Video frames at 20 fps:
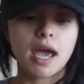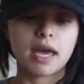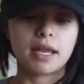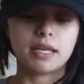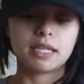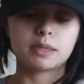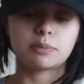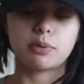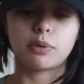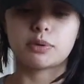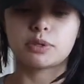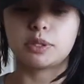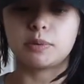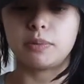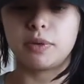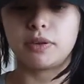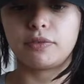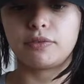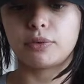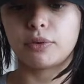And it's supposed
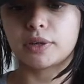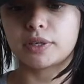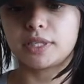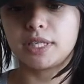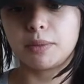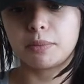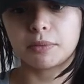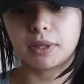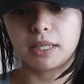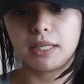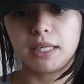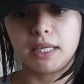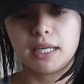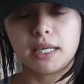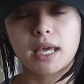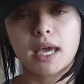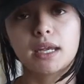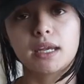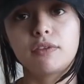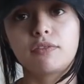to be for deep cleaning.
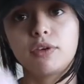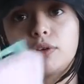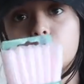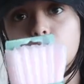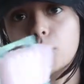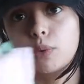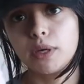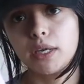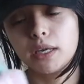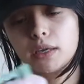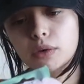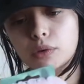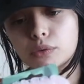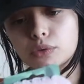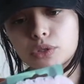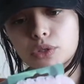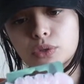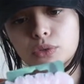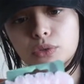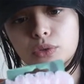And if you know Eco
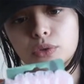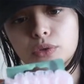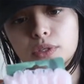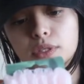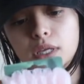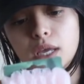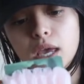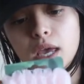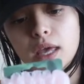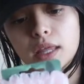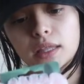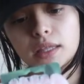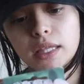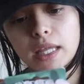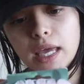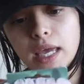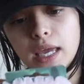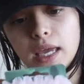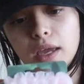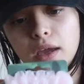Tools,
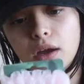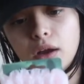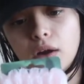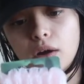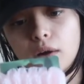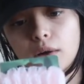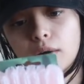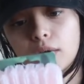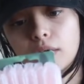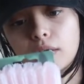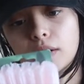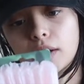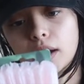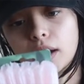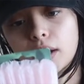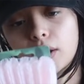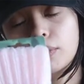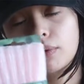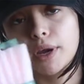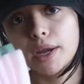they are
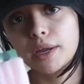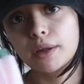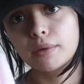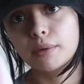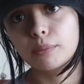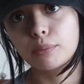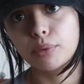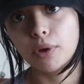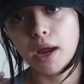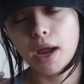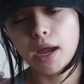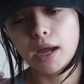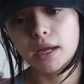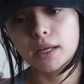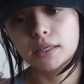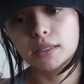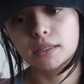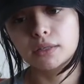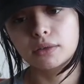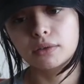a great
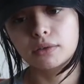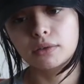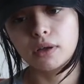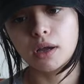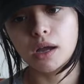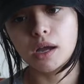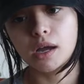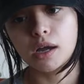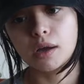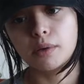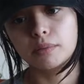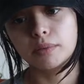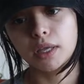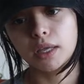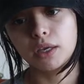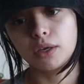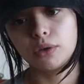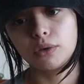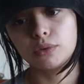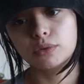brand.
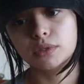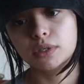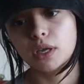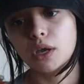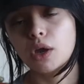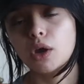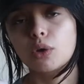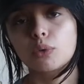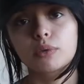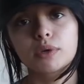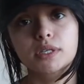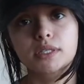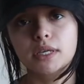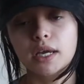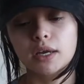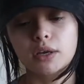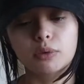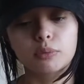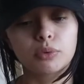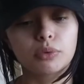Um, they use
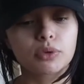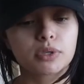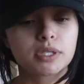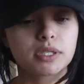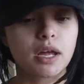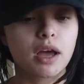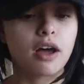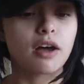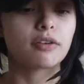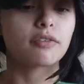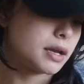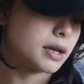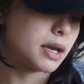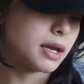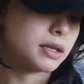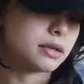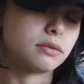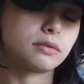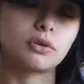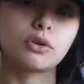recyclable stuff
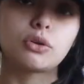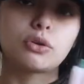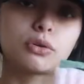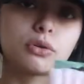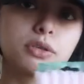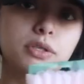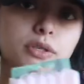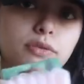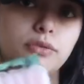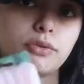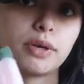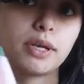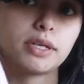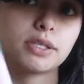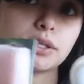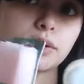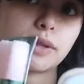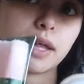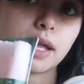and cruelty free, so